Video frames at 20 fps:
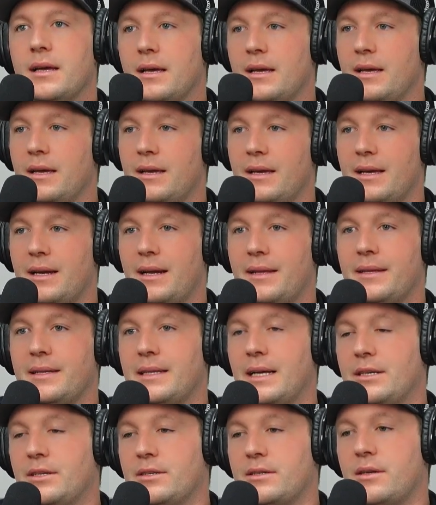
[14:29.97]
And I think
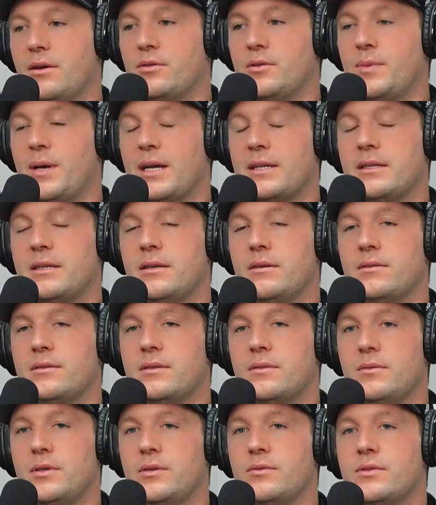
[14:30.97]
that just goes back to
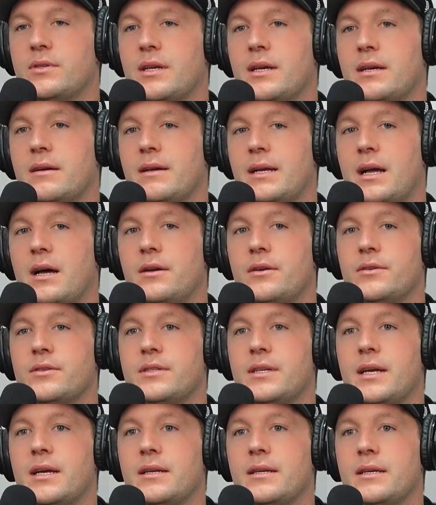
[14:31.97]
you saying like
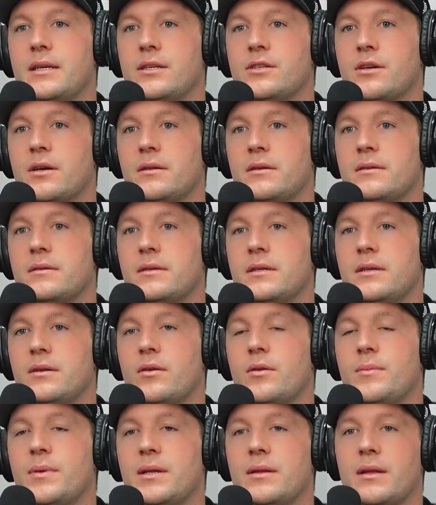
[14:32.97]
understanding each other. You know what I
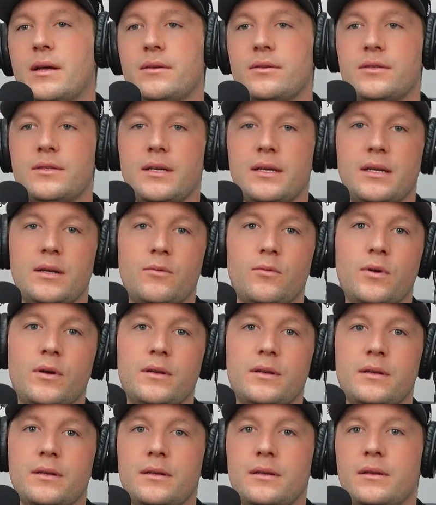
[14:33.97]
mean? Understanding
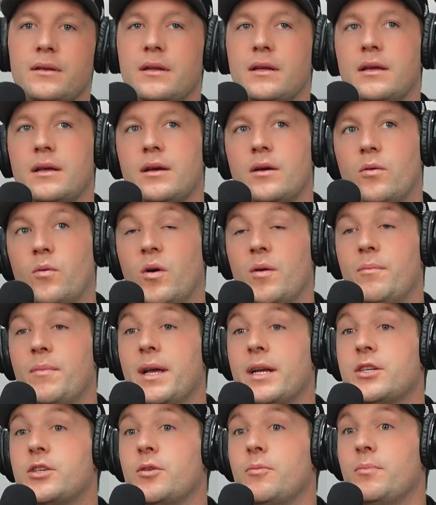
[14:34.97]
what
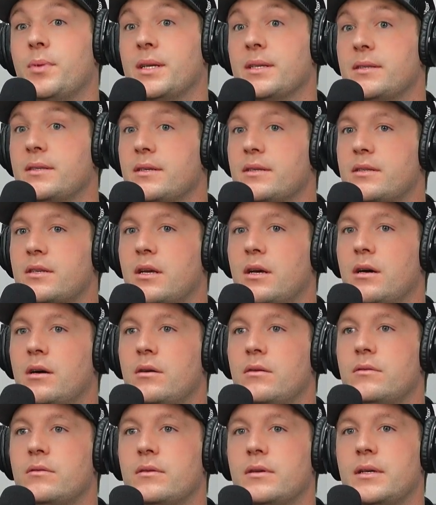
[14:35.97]
makes your business
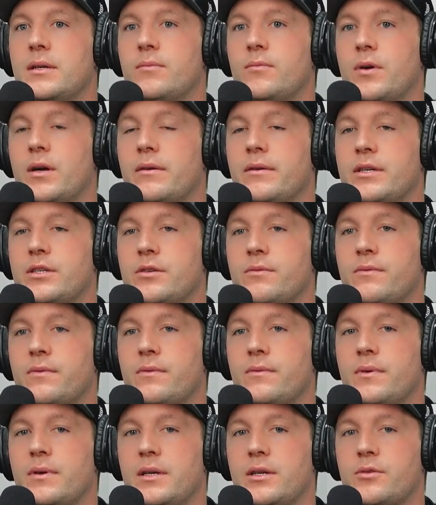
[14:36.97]
go and where each
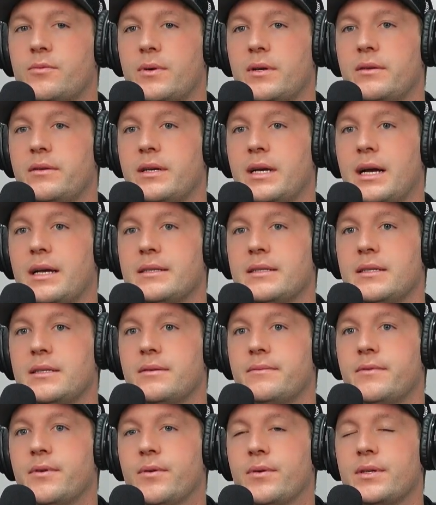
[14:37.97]
one of you guys need to
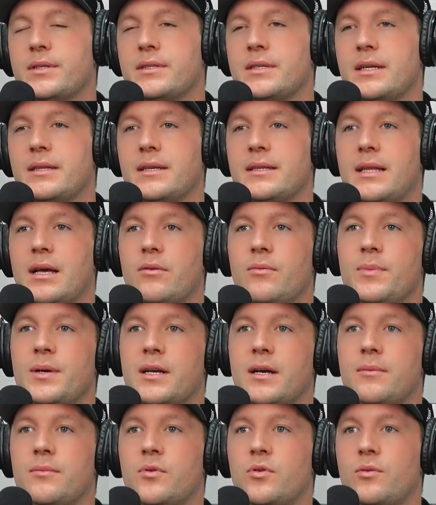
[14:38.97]
focus. And I think that will
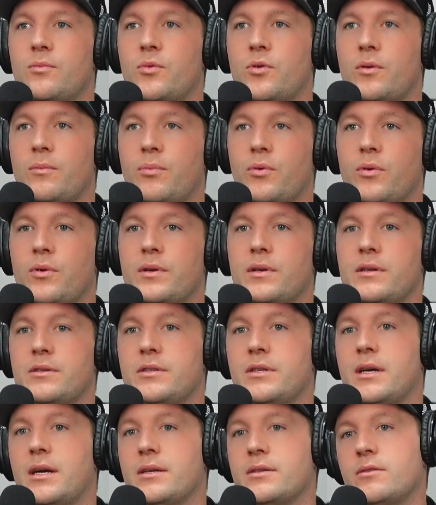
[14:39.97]
become more and more important as you
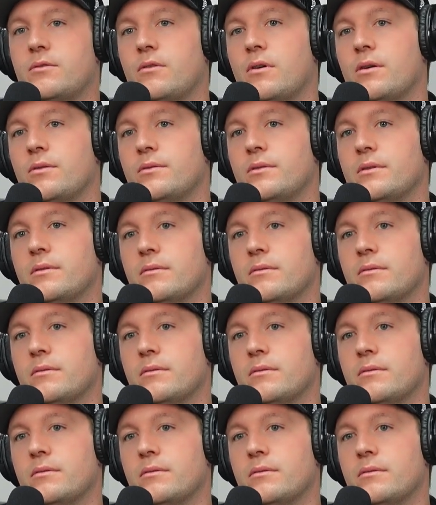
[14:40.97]
guys grow too.